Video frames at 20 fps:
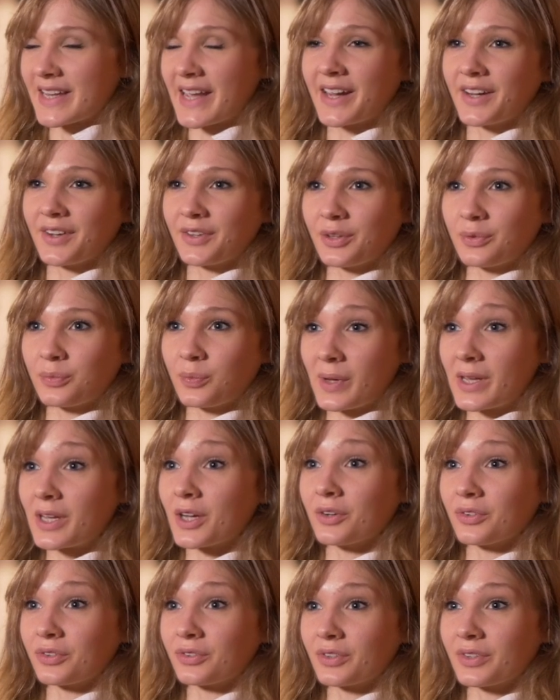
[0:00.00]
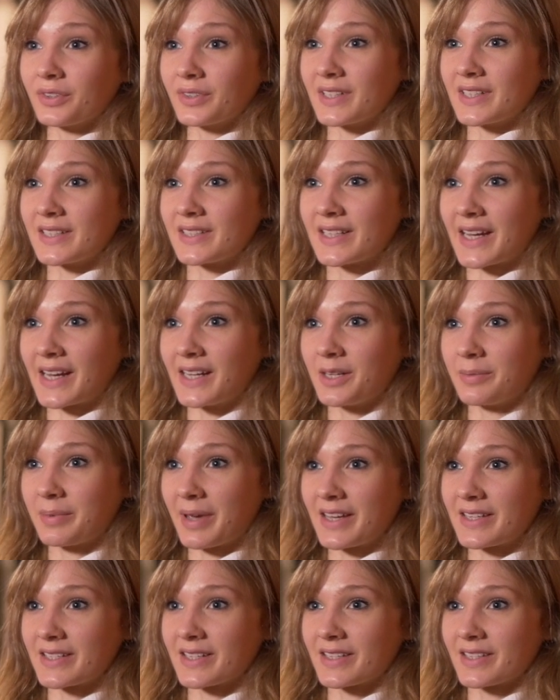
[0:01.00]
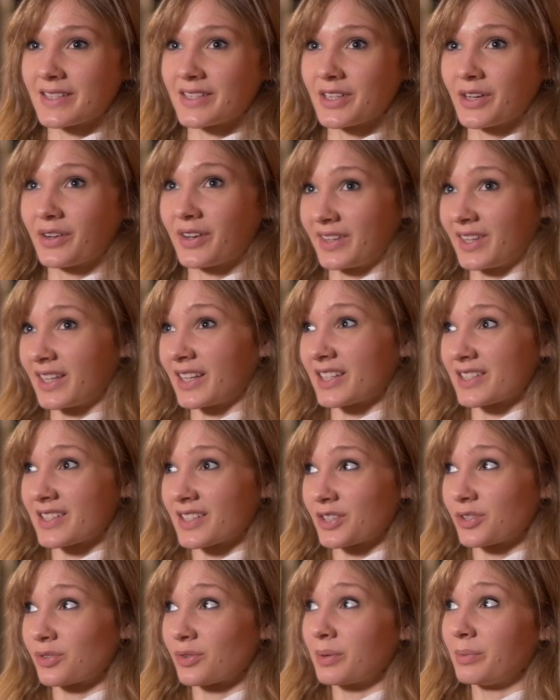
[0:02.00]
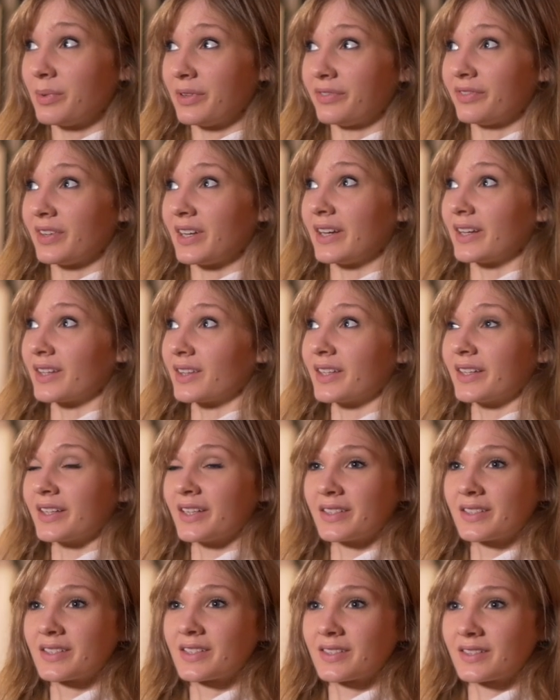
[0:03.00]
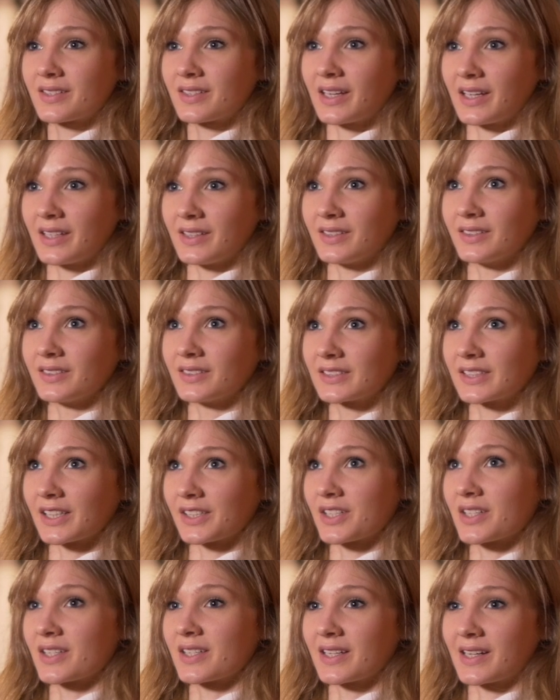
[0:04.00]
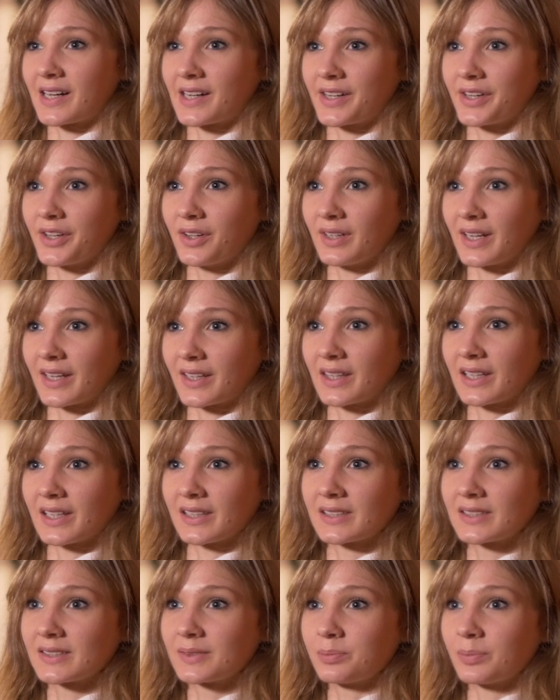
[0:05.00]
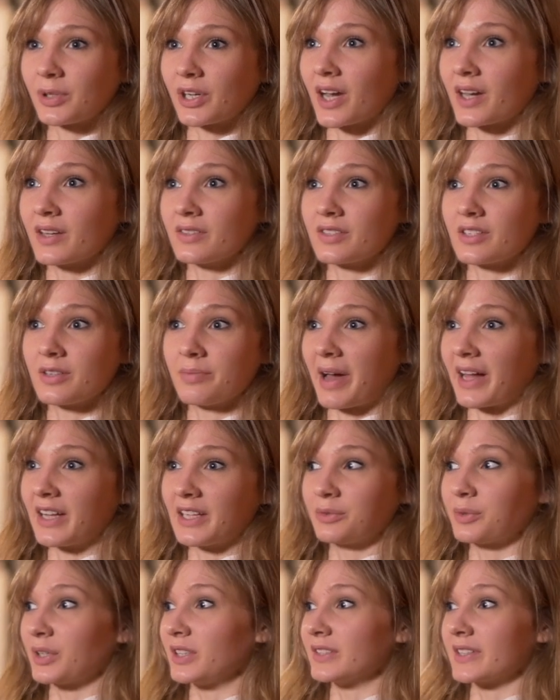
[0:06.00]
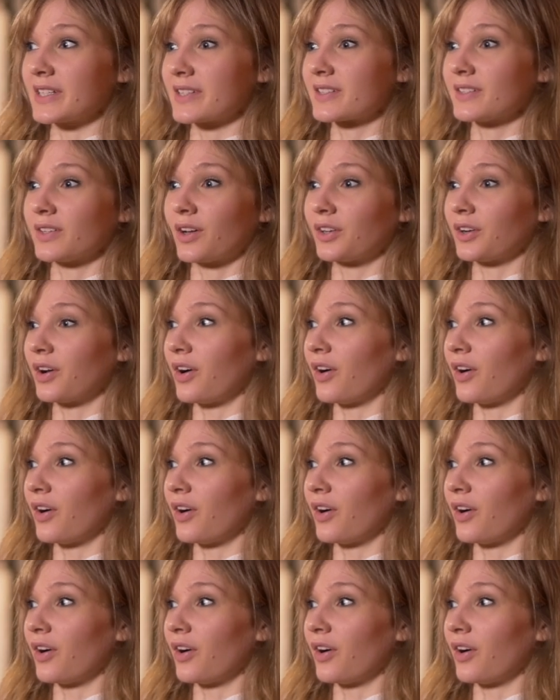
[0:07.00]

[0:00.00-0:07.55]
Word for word: tear that we go through on a daily basis. So I think it's extremely fitting that it's in such a scenario like this because the ballet world, it's not